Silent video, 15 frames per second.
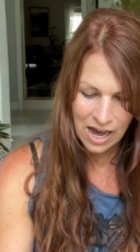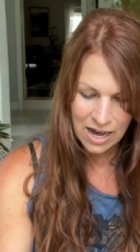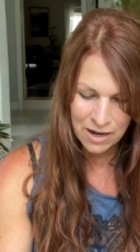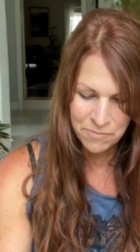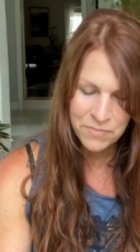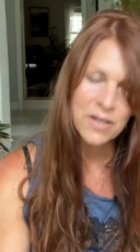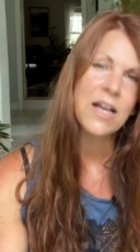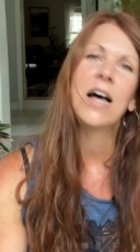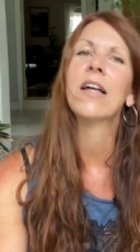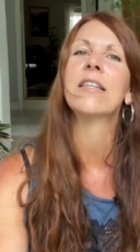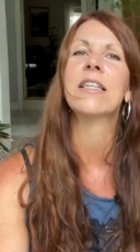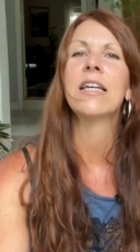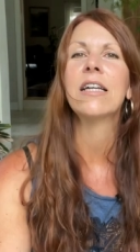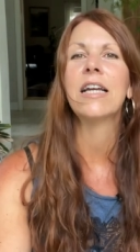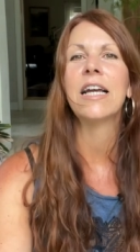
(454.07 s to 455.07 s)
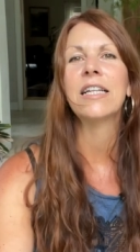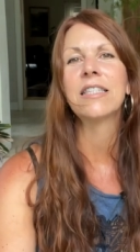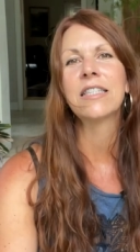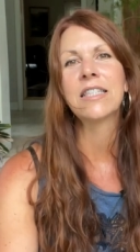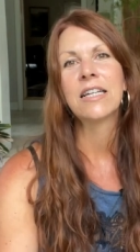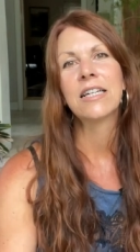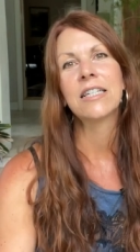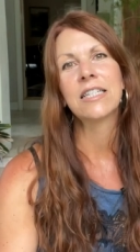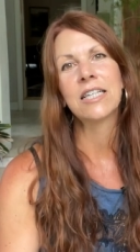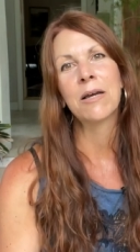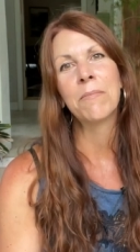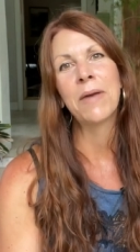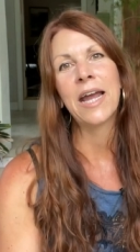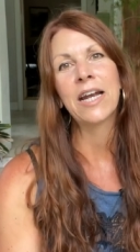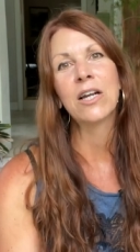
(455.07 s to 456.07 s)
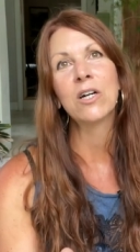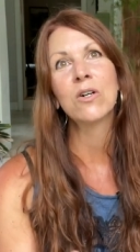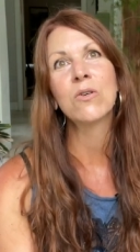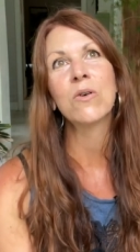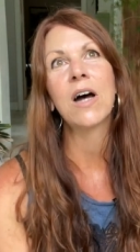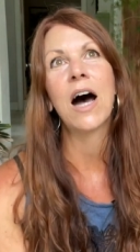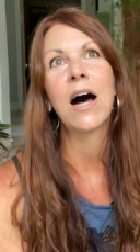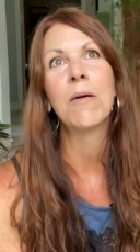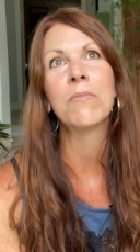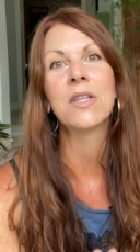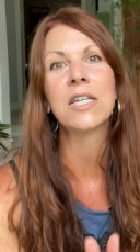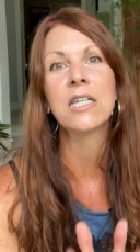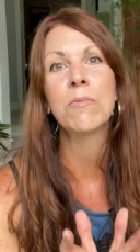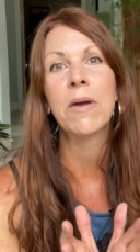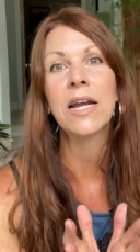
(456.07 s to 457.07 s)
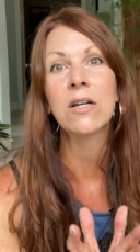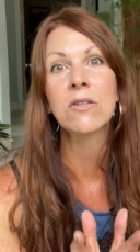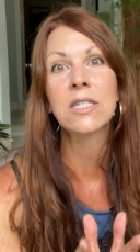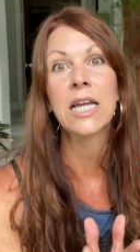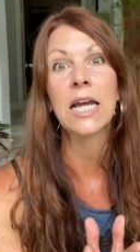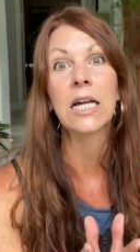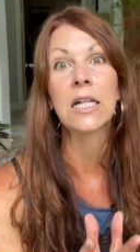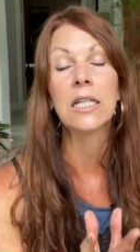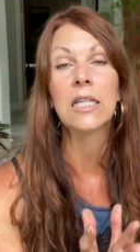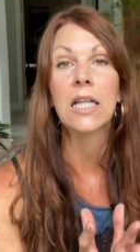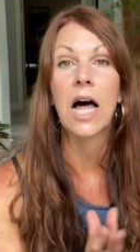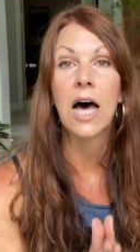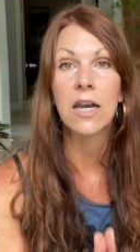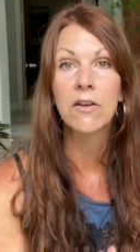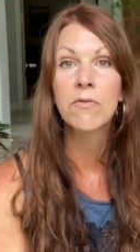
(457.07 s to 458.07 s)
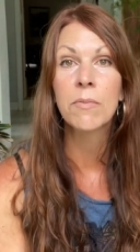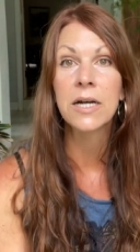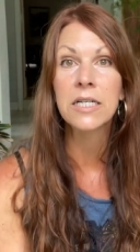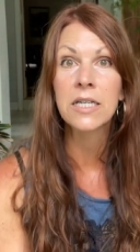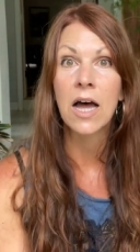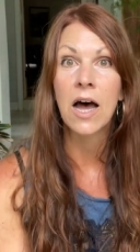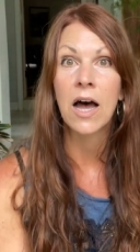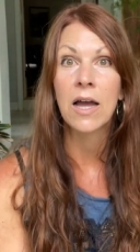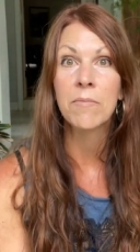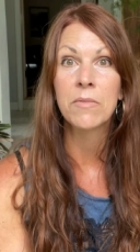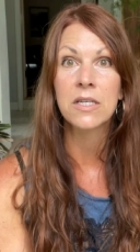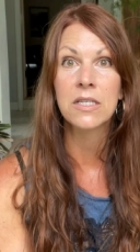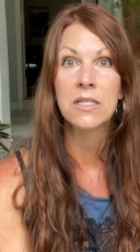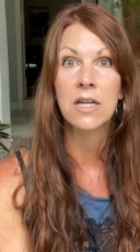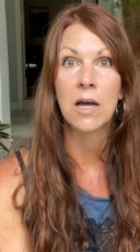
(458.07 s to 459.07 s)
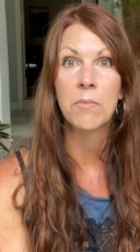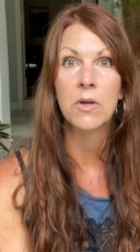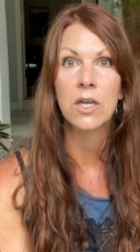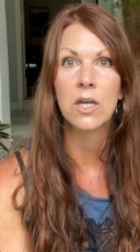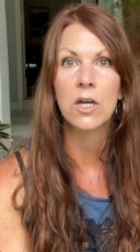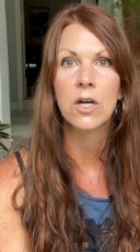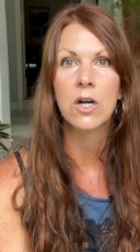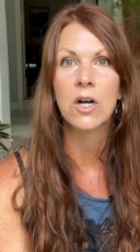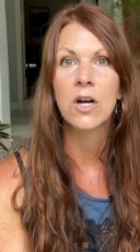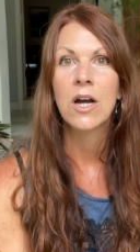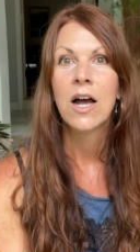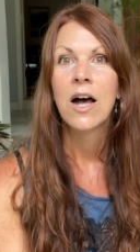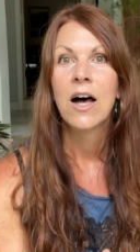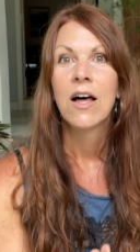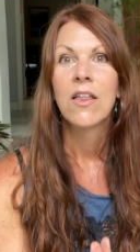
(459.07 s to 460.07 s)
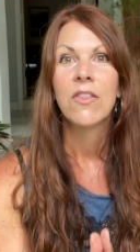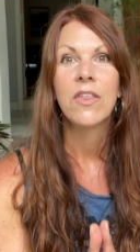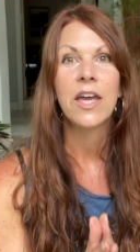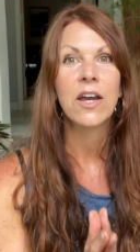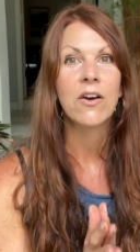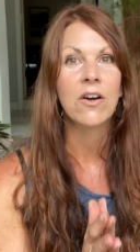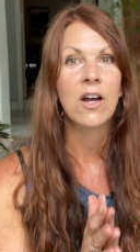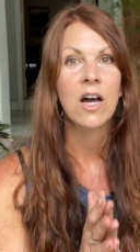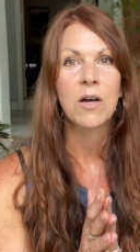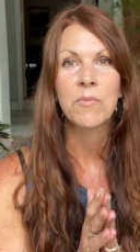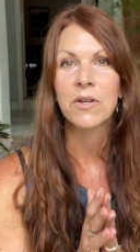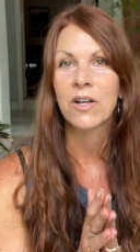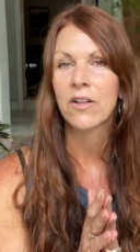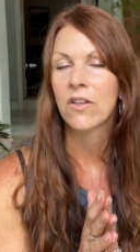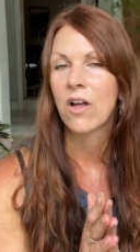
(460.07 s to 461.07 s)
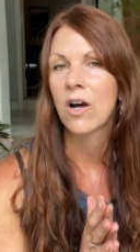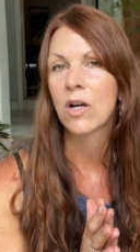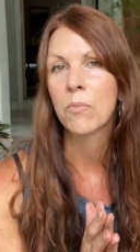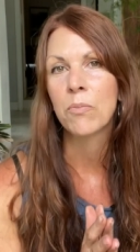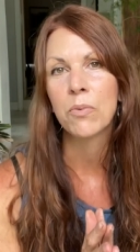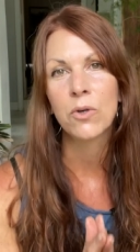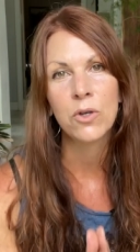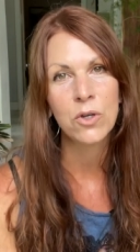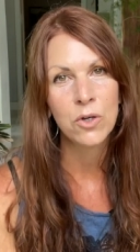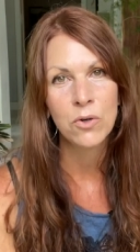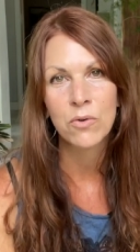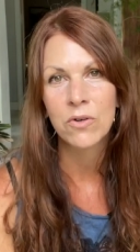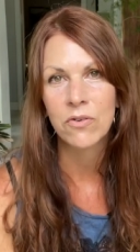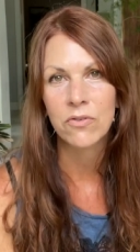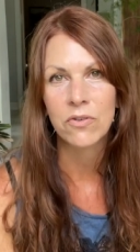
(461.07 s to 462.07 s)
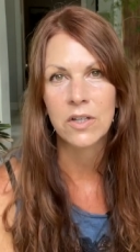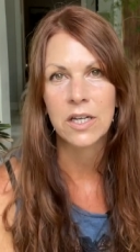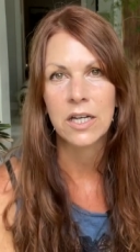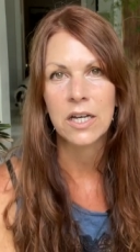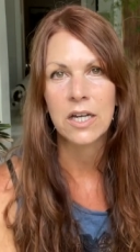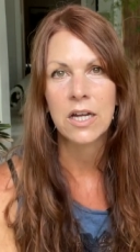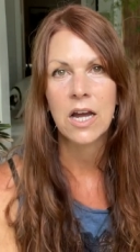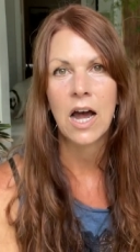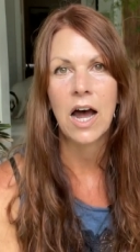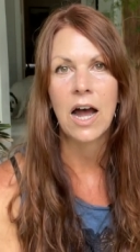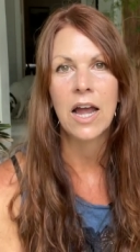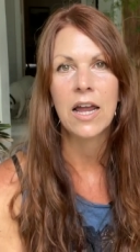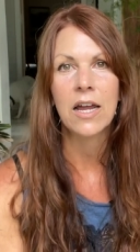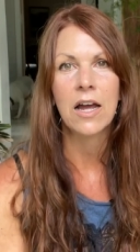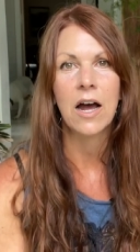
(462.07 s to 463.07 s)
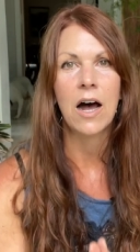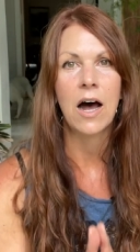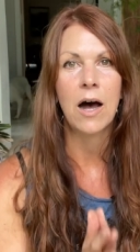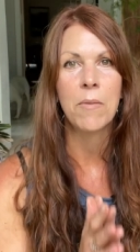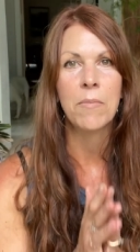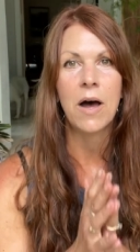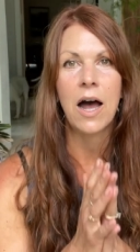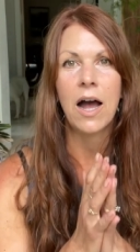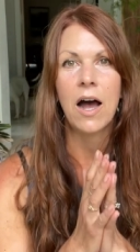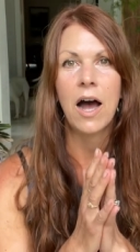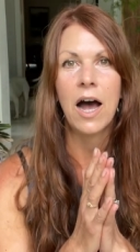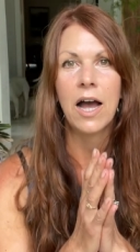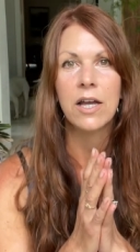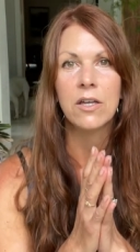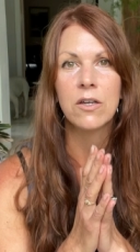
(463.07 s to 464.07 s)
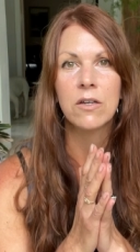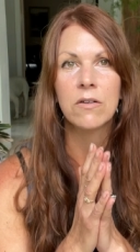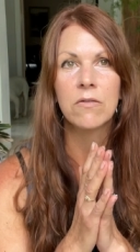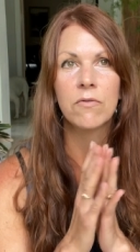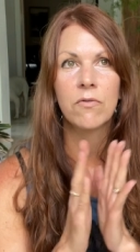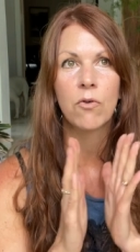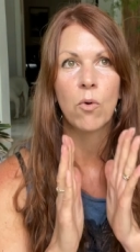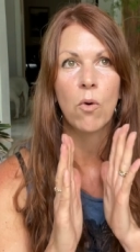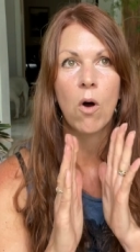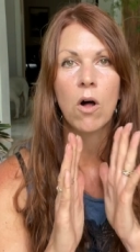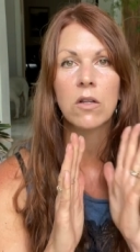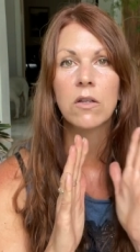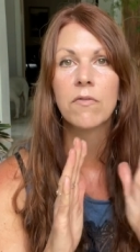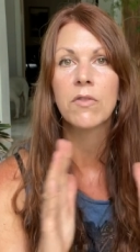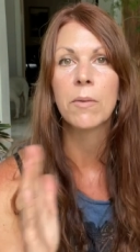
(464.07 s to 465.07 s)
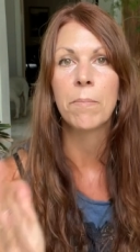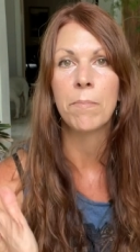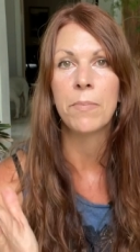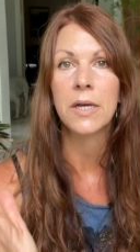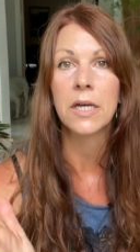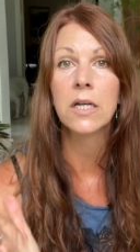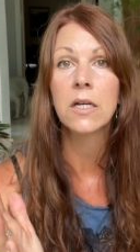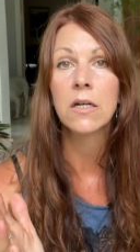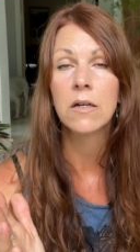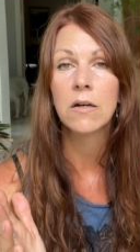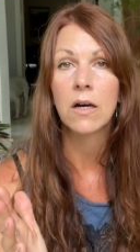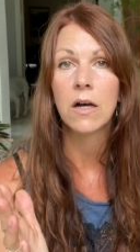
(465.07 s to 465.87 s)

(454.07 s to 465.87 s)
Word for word: um, it's tomato, um, the tomatoes take a lot of my time this time of year. They are coming along beautifully. I, um, I, for all of the big